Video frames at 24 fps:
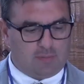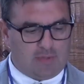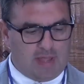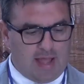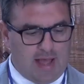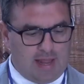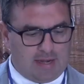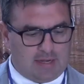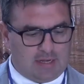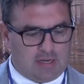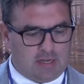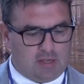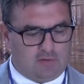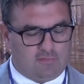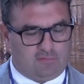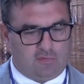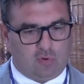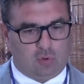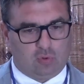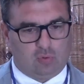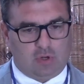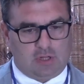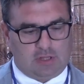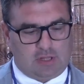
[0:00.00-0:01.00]
of all
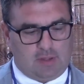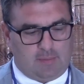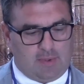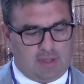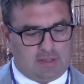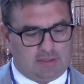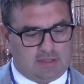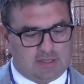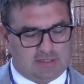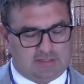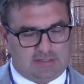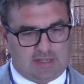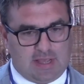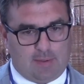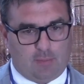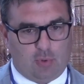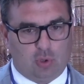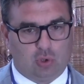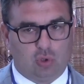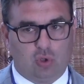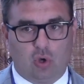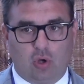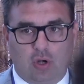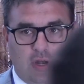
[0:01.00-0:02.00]
our entities.
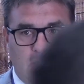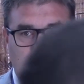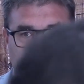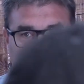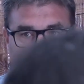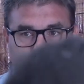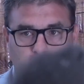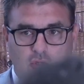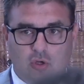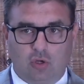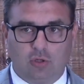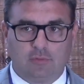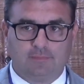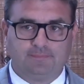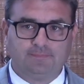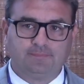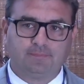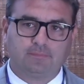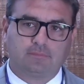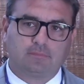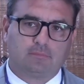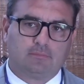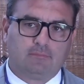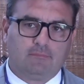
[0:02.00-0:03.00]
We too are facing a
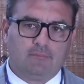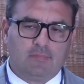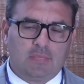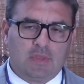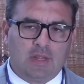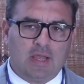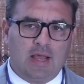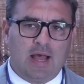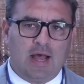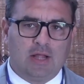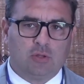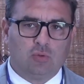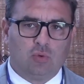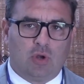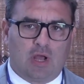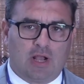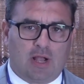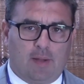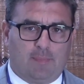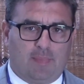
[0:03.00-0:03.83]
generational